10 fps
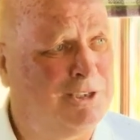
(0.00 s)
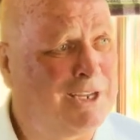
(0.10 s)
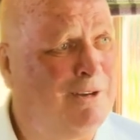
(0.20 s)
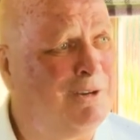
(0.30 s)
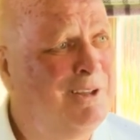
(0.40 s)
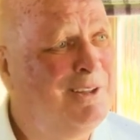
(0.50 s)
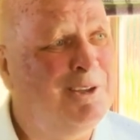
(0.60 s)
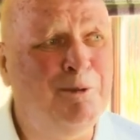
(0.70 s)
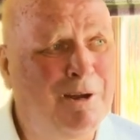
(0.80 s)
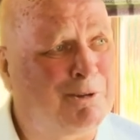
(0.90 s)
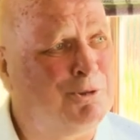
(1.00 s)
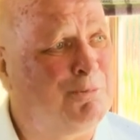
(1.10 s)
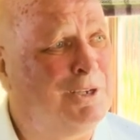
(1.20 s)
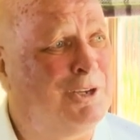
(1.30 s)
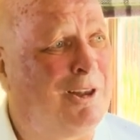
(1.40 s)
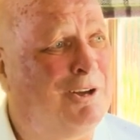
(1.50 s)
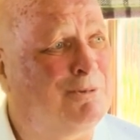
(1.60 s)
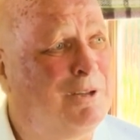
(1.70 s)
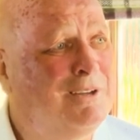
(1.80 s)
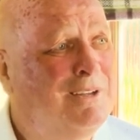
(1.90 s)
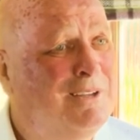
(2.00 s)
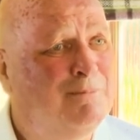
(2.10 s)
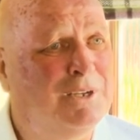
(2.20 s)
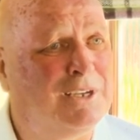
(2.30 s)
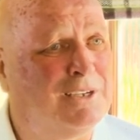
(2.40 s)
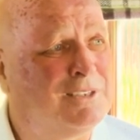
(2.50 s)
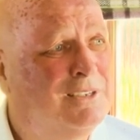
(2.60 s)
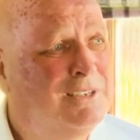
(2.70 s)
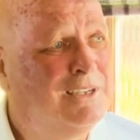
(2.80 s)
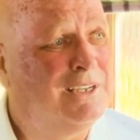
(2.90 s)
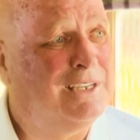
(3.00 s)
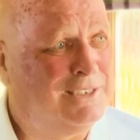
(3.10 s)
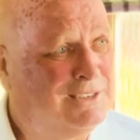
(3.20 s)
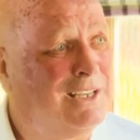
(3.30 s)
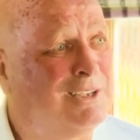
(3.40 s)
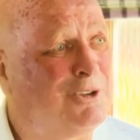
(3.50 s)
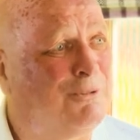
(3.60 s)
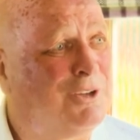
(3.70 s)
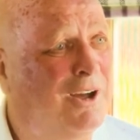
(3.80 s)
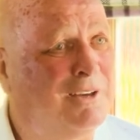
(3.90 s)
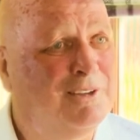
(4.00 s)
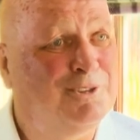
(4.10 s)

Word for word: Says Kevin, you better go and speak to your linesman because he said it's offside.